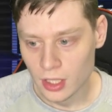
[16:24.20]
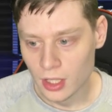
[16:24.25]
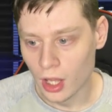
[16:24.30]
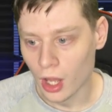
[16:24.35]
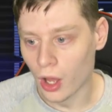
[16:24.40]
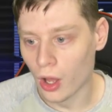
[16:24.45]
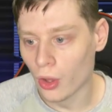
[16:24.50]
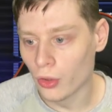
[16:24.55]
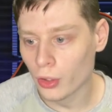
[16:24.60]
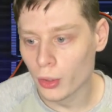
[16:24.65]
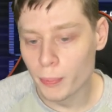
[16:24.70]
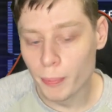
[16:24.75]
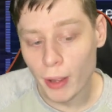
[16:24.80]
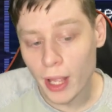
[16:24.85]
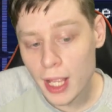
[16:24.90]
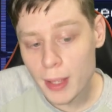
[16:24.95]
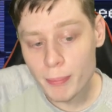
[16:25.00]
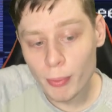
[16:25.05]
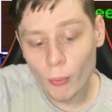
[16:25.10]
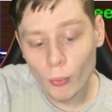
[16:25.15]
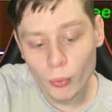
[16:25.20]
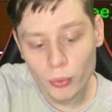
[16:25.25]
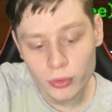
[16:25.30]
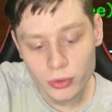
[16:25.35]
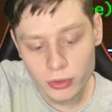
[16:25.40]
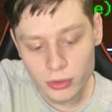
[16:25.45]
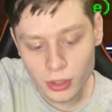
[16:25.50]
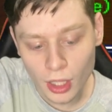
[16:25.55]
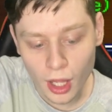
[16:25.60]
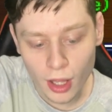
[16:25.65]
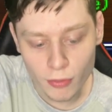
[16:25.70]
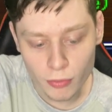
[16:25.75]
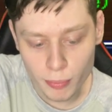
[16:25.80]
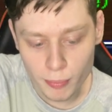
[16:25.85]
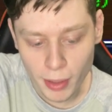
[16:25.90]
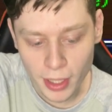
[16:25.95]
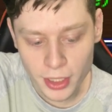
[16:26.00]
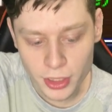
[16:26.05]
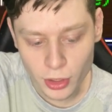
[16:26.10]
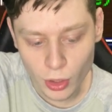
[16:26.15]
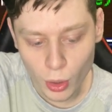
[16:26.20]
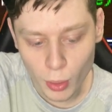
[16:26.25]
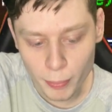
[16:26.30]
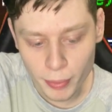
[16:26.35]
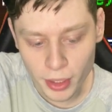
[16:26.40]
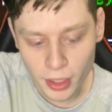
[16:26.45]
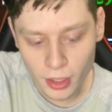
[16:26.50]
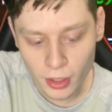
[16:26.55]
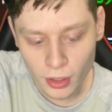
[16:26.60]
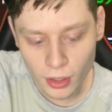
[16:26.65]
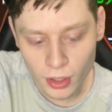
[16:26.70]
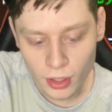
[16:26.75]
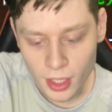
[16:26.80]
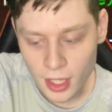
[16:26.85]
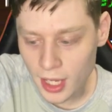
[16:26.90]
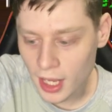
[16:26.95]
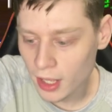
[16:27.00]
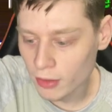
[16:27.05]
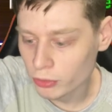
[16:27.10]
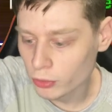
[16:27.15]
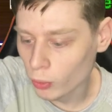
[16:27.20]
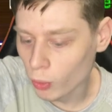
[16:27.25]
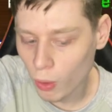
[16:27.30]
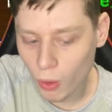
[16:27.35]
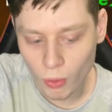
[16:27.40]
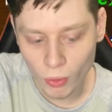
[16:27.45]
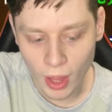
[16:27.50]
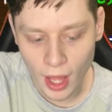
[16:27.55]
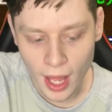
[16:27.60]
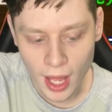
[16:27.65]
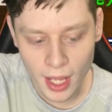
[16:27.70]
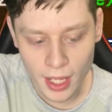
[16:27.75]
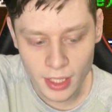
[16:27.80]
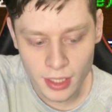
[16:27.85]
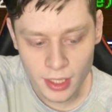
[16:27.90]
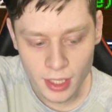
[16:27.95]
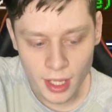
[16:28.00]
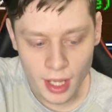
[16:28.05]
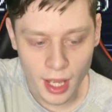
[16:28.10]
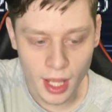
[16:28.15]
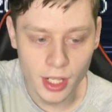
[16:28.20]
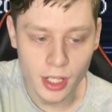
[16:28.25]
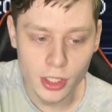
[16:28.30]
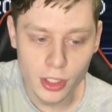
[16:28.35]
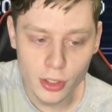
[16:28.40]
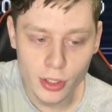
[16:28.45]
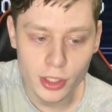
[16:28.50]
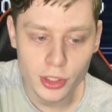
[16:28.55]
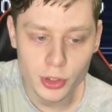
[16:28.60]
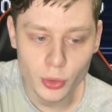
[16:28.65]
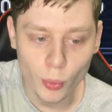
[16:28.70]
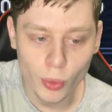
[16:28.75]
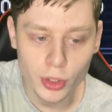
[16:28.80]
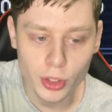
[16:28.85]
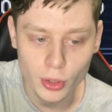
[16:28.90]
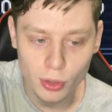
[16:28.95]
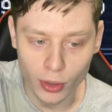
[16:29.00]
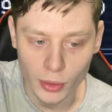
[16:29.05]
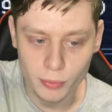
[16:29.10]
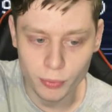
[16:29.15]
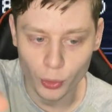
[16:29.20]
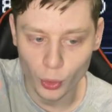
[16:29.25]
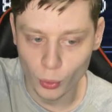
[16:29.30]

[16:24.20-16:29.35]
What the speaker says: Other people's stuff may show up in here if they're online, and then you can join your